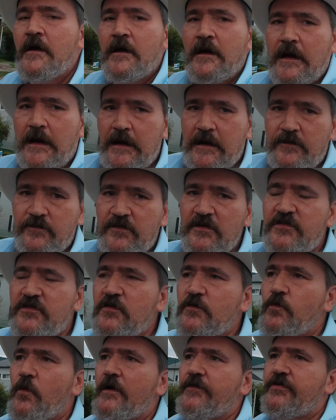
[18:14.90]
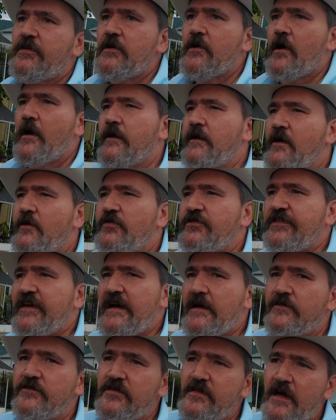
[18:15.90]
and this is what the audio
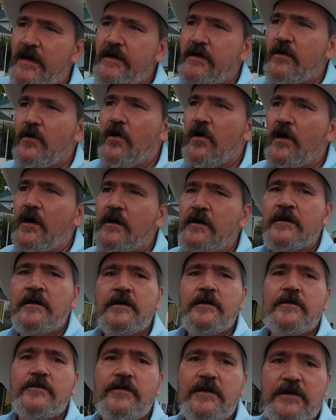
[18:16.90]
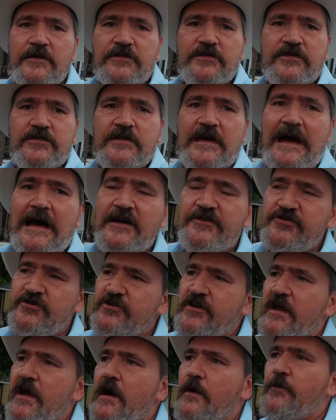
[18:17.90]
sounds like on this action
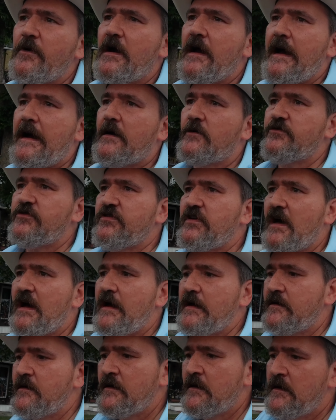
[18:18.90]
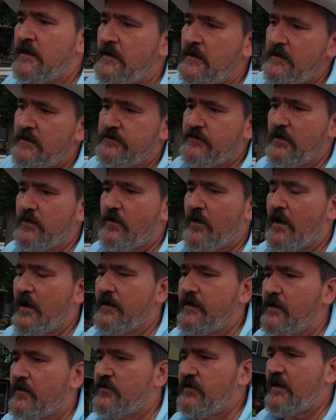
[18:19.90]
camera outside. So
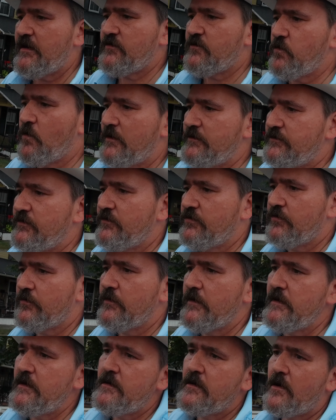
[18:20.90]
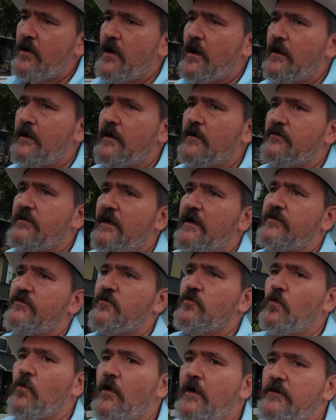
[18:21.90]
audio test one, two, three, audio test
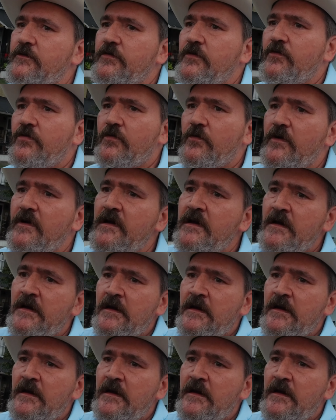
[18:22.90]
one, two, three.